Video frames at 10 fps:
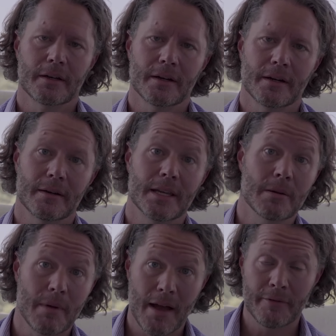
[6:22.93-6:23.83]

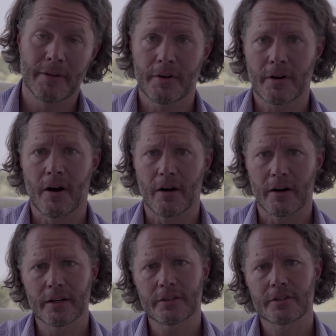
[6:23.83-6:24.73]
EMF in the
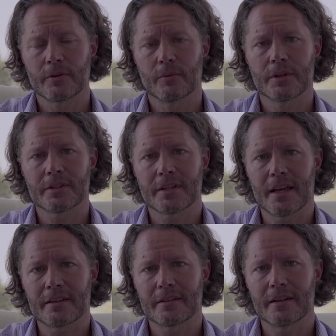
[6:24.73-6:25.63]
cars was
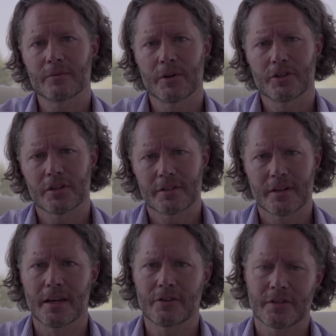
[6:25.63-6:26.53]
tested, which is
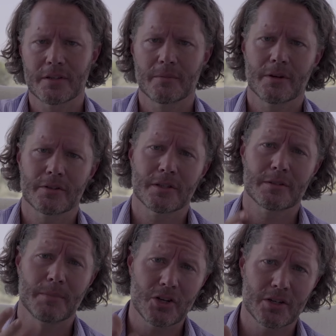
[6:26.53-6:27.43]
interesting because
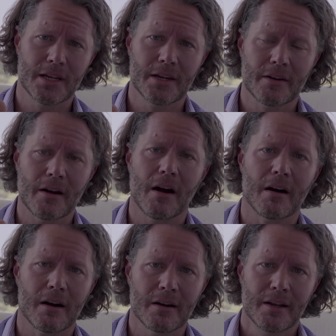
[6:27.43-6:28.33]
especially in a
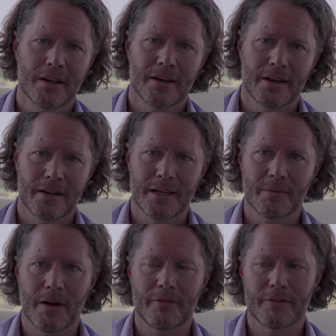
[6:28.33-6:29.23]
car,
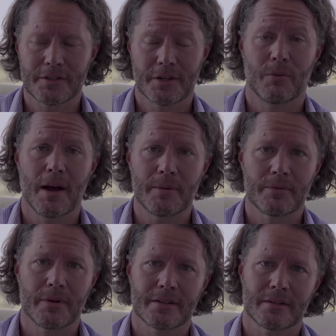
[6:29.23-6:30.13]
EMF is quite
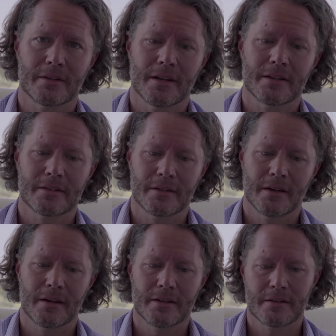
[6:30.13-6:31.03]
present. It's
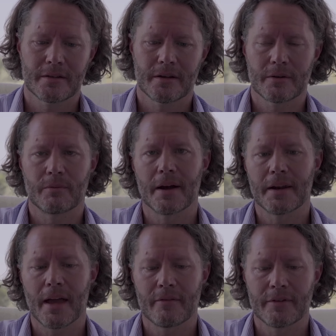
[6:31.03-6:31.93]
a quite
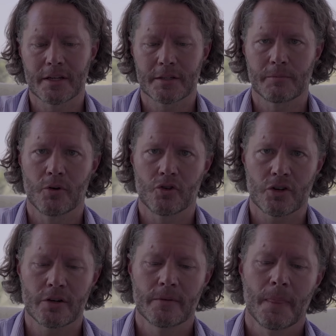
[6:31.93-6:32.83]
heavy
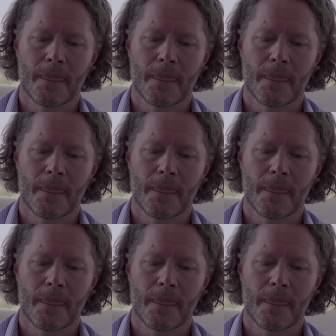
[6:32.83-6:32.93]
exposure.